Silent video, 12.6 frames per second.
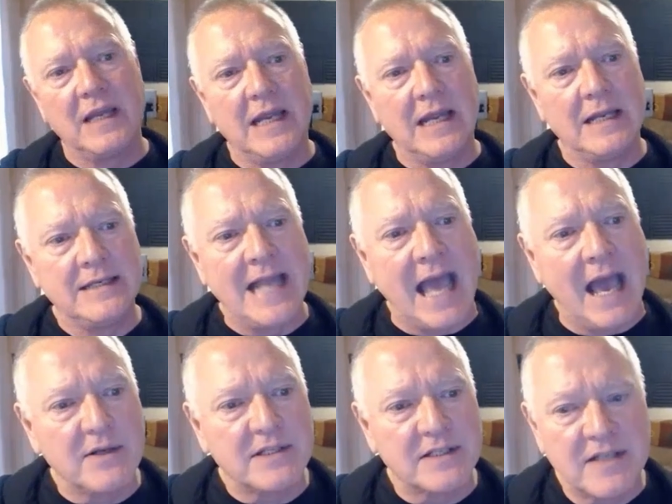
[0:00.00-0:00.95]
It
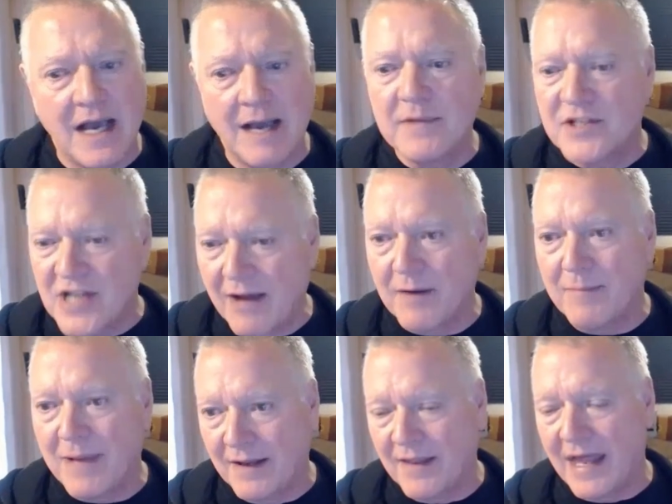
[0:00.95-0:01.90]
now is the time to shout
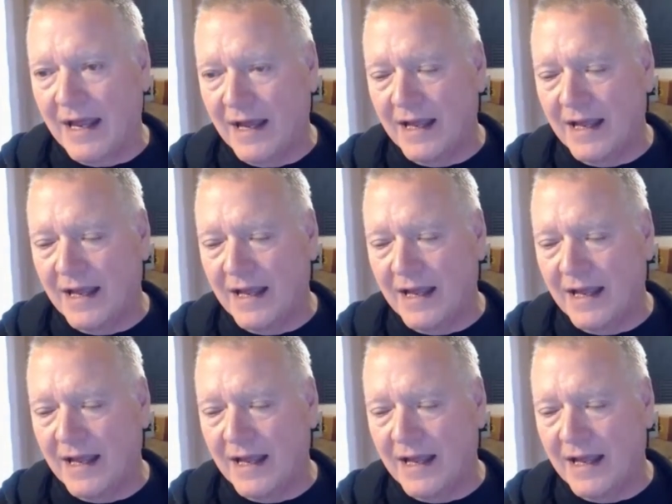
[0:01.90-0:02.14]
about that,